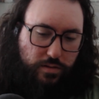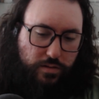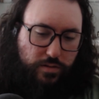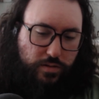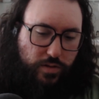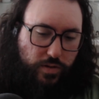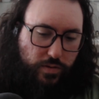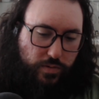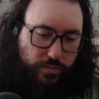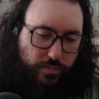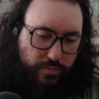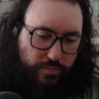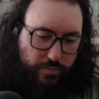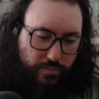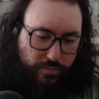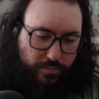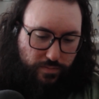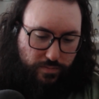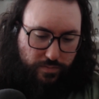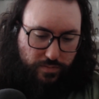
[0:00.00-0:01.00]
So,
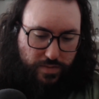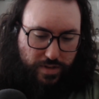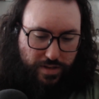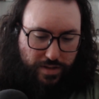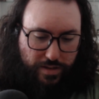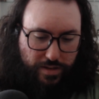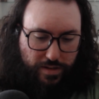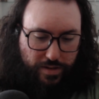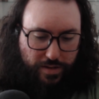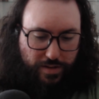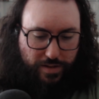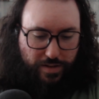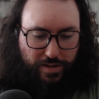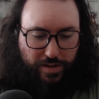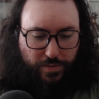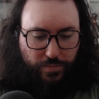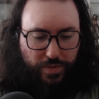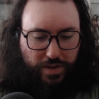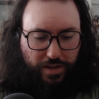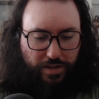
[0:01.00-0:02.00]

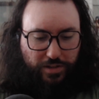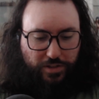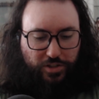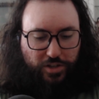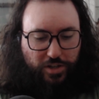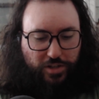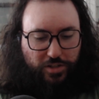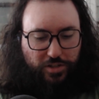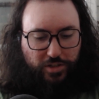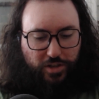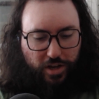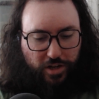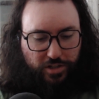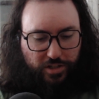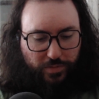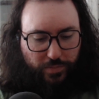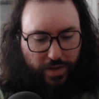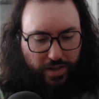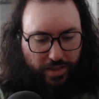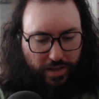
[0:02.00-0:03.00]
I mean, just
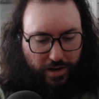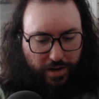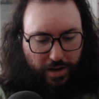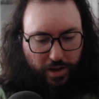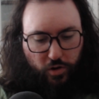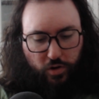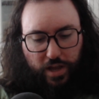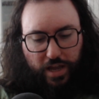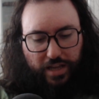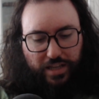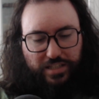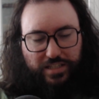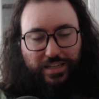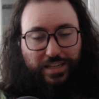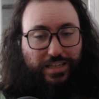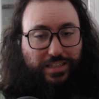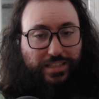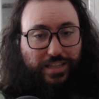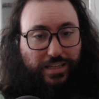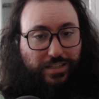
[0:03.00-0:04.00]
judging by that, okay, I can see
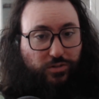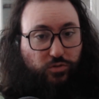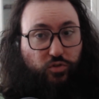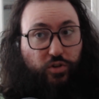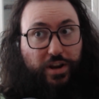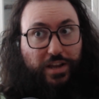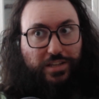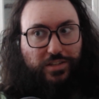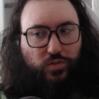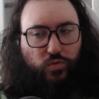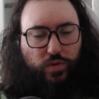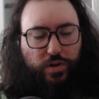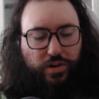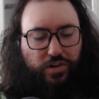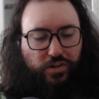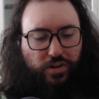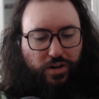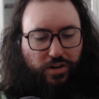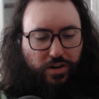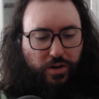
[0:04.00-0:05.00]
it says race
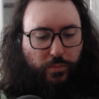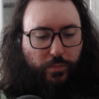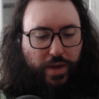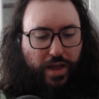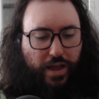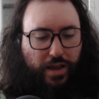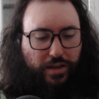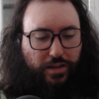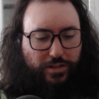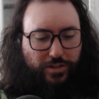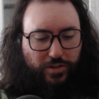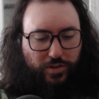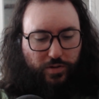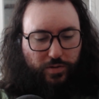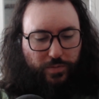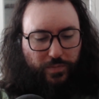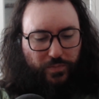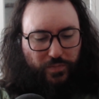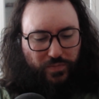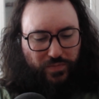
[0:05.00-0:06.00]
winner in the back, so
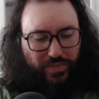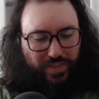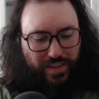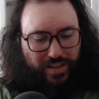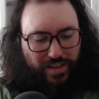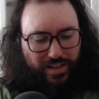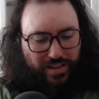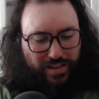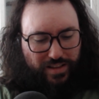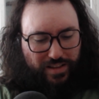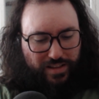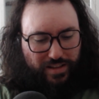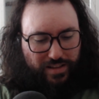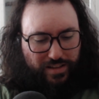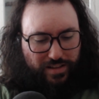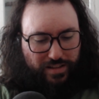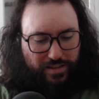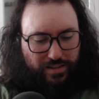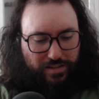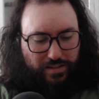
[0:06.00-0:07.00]

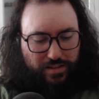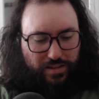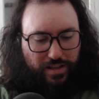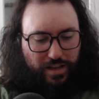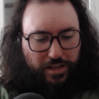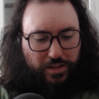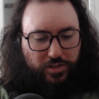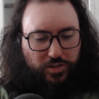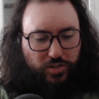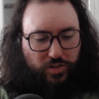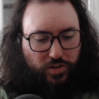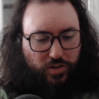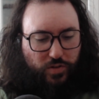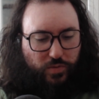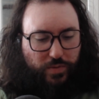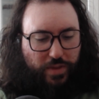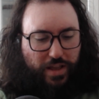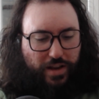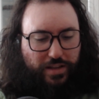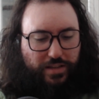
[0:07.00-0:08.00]
I
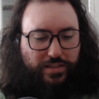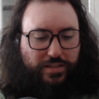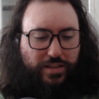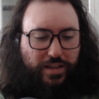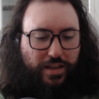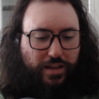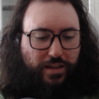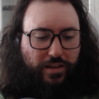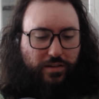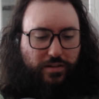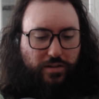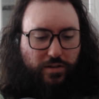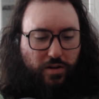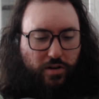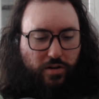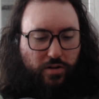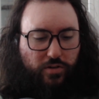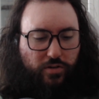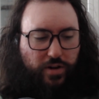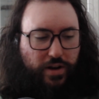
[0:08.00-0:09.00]
assume that it's a
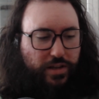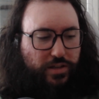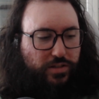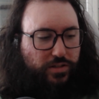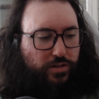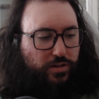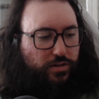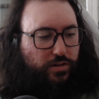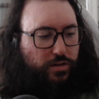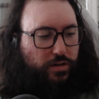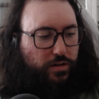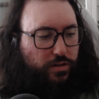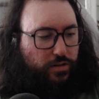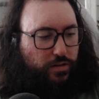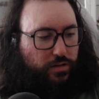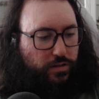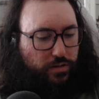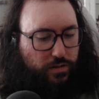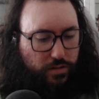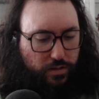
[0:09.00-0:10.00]
car racer,
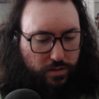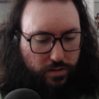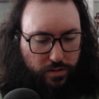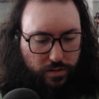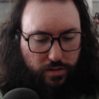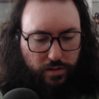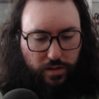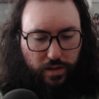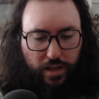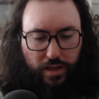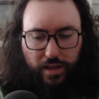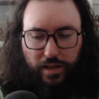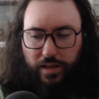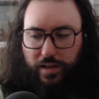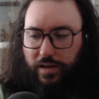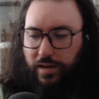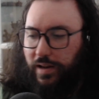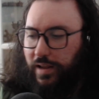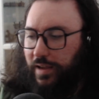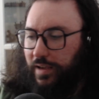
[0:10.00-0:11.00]

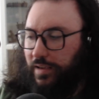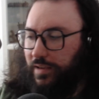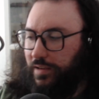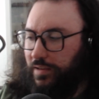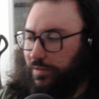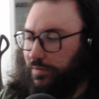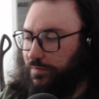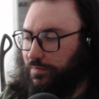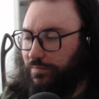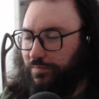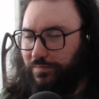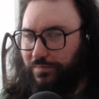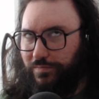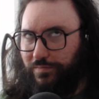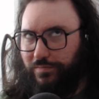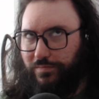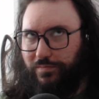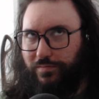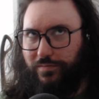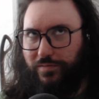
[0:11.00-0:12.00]
like
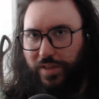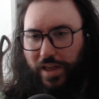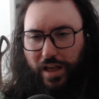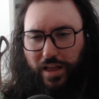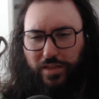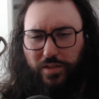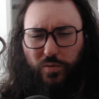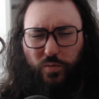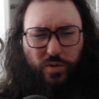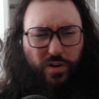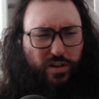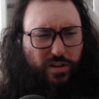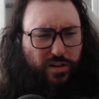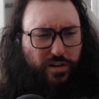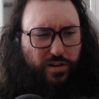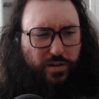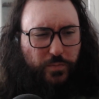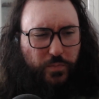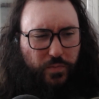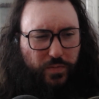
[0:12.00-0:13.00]
the other
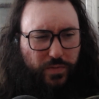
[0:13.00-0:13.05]
one,